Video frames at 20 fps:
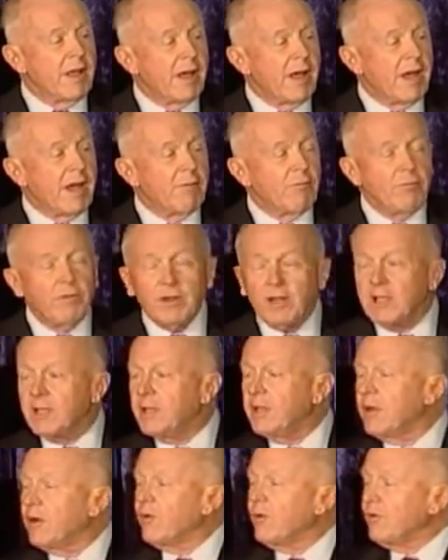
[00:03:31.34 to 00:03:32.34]
I
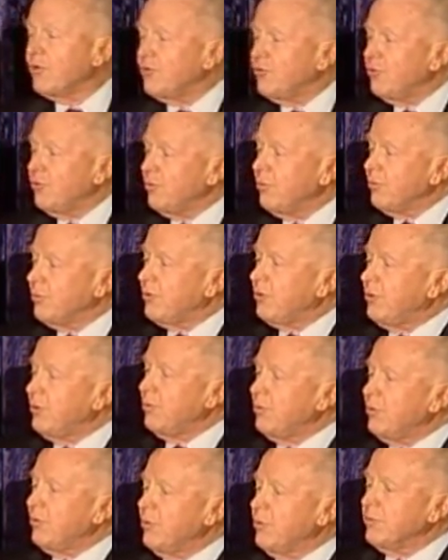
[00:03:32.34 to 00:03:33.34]
really urge you
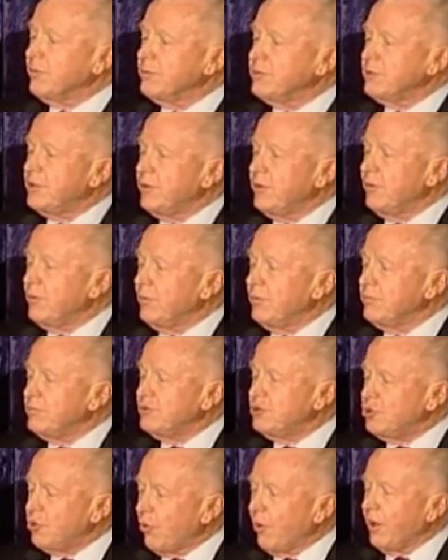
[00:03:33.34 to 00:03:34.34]
to
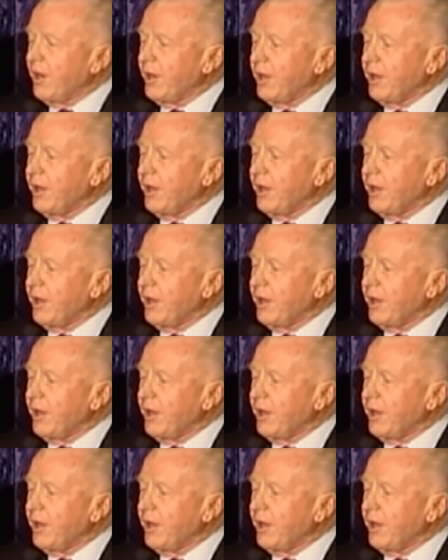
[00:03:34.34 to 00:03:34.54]
join